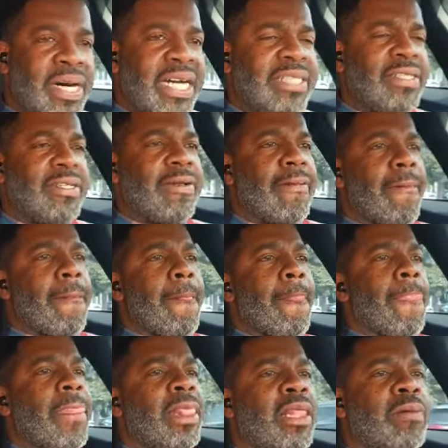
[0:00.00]
But
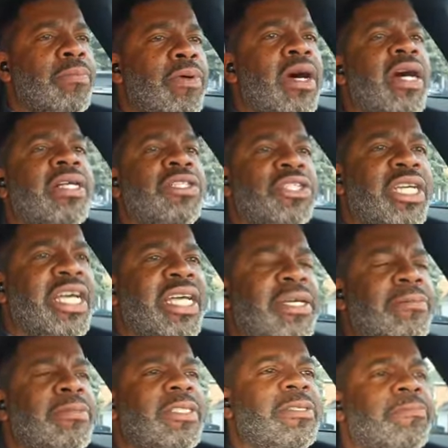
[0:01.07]
LeBron
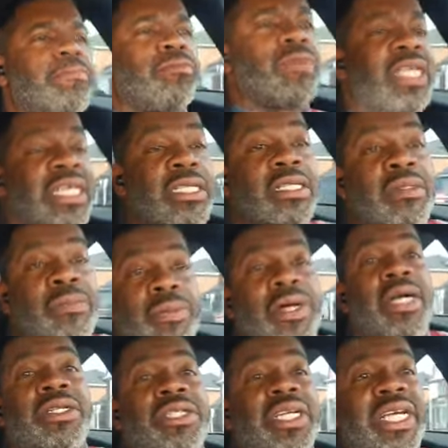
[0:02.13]
James is
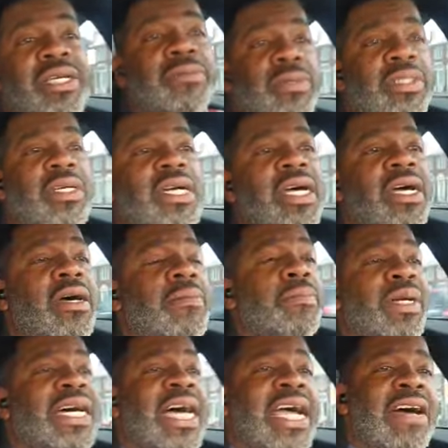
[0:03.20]
LeBron James.
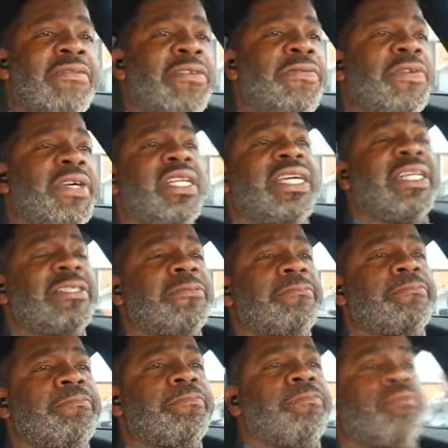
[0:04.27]
But I have a feeling,
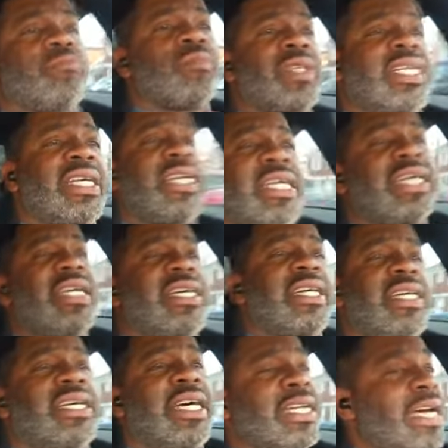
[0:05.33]

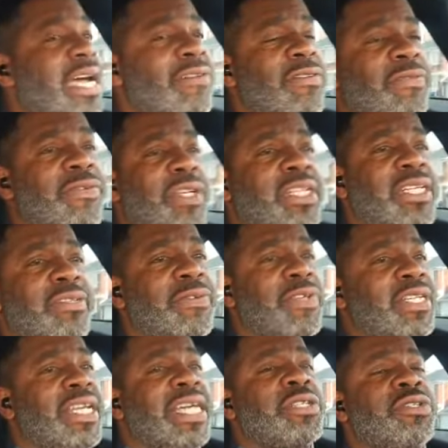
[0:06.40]
and I have a feeling for the
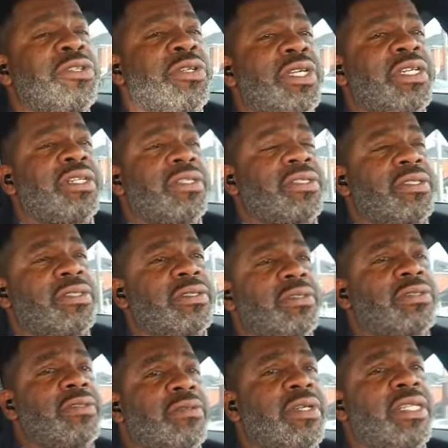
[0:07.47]
next two years,
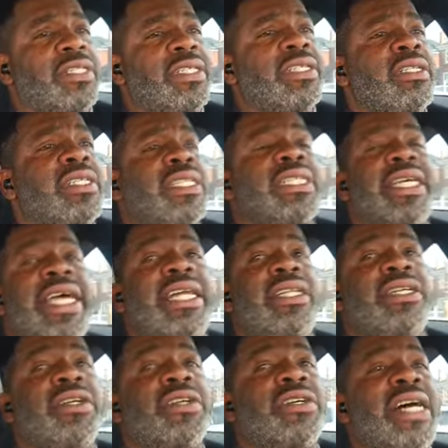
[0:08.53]
until this
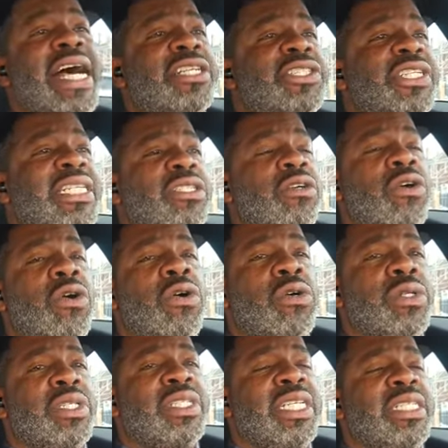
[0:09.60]
Caitlin girl actually has a
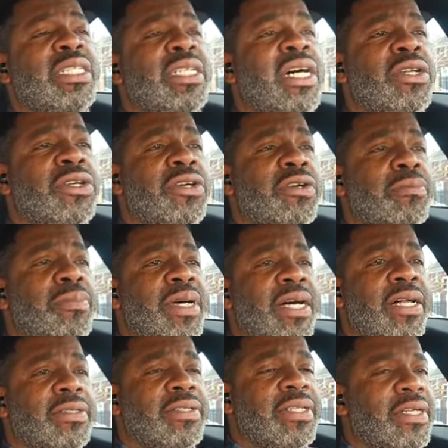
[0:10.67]
whole season under her
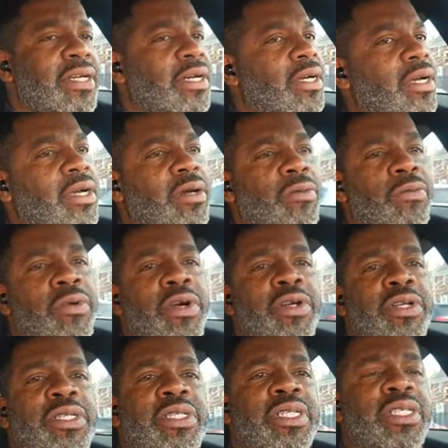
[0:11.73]
belt, we're going
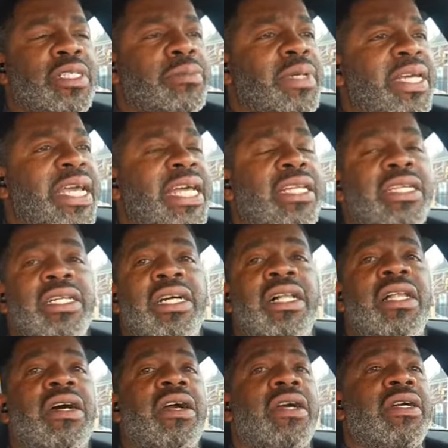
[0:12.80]
to see some Caitlin
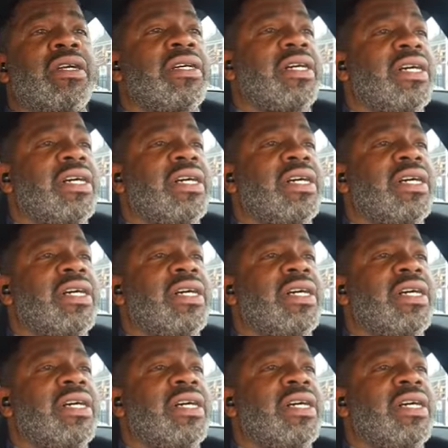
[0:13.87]
Clark